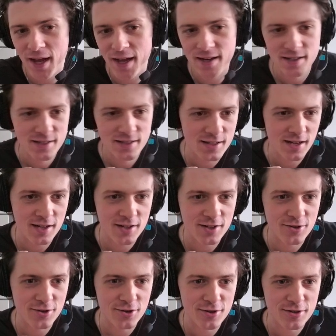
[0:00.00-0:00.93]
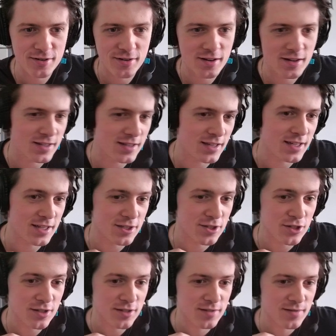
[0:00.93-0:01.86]
It's not good. I think it
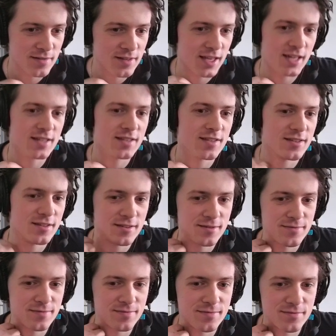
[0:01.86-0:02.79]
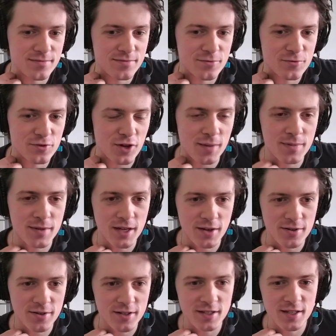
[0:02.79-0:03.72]
just gets dropped down
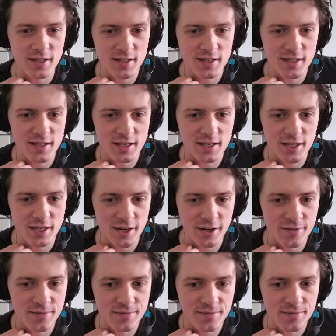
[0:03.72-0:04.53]
into the C tier.